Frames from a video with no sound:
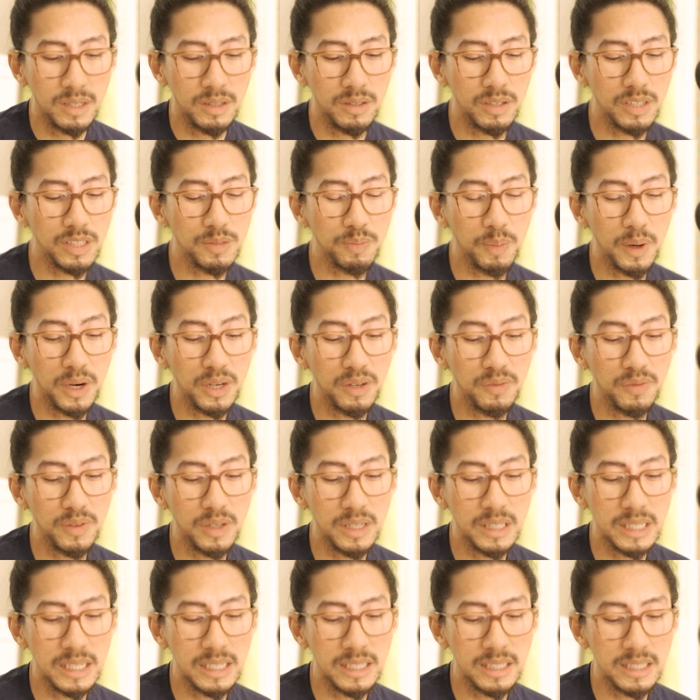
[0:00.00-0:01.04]
There's part of you
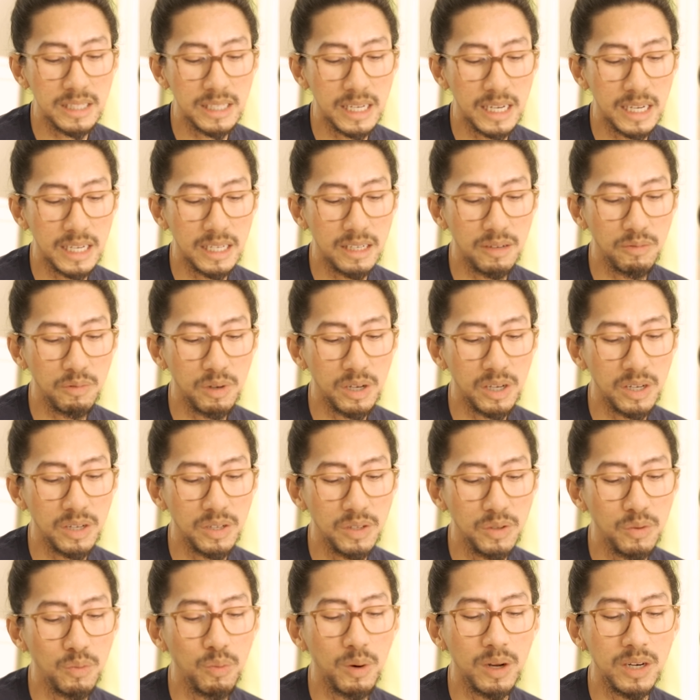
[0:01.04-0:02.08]
in the inside where
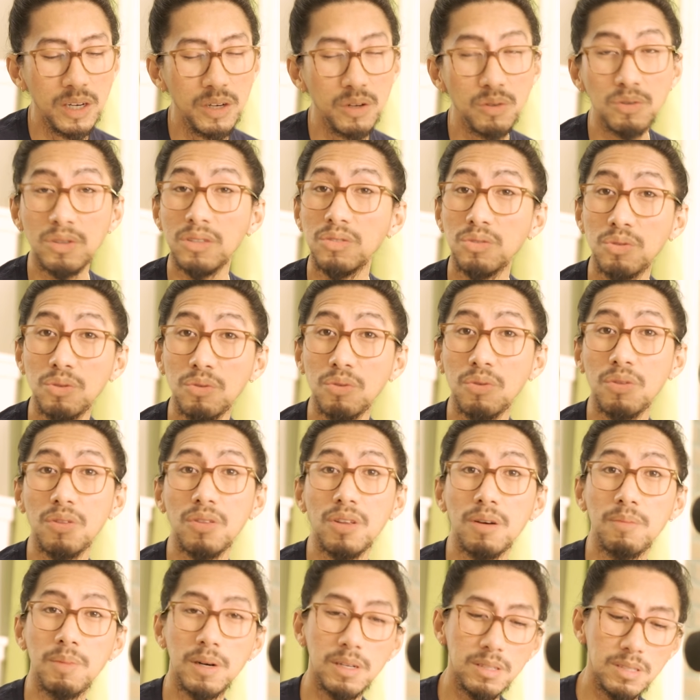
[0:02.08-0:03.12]
you want to know the truth
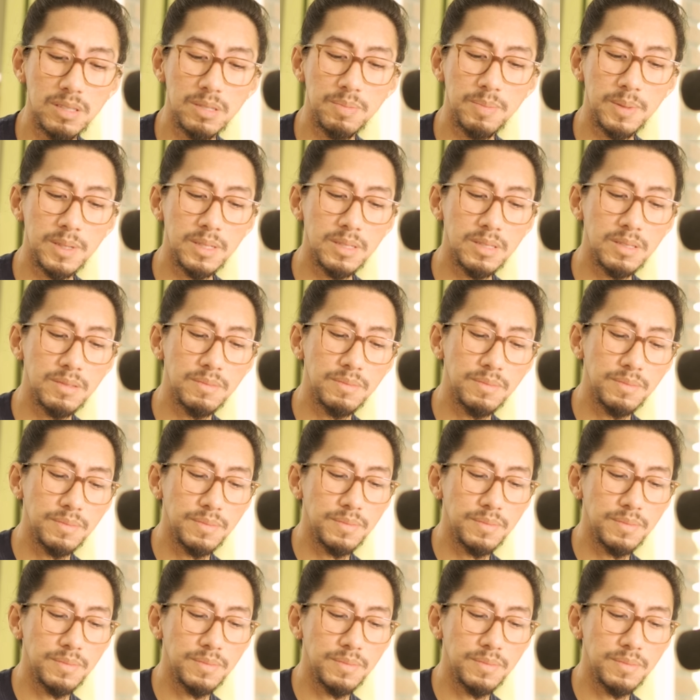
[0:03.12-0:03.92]
about this person.